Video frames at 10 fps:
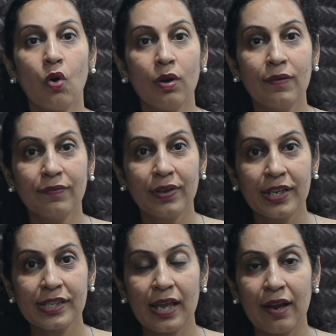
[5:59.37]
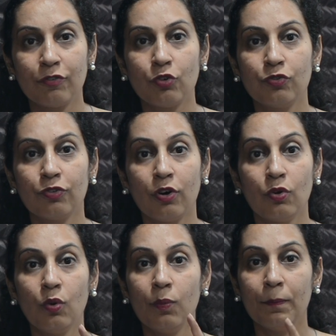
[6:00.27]
always have to
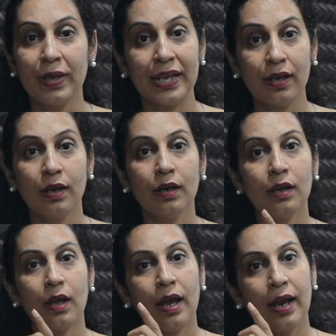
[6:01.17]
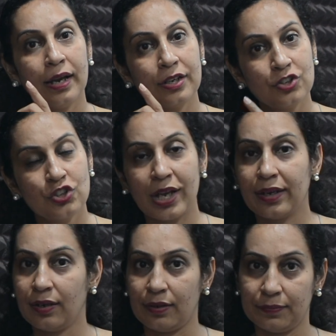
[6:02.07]
follow maker and
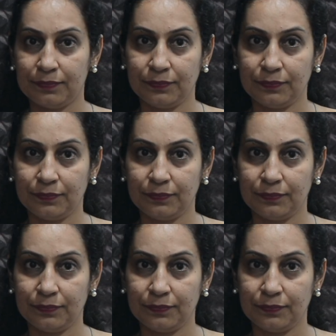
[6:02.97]
checker.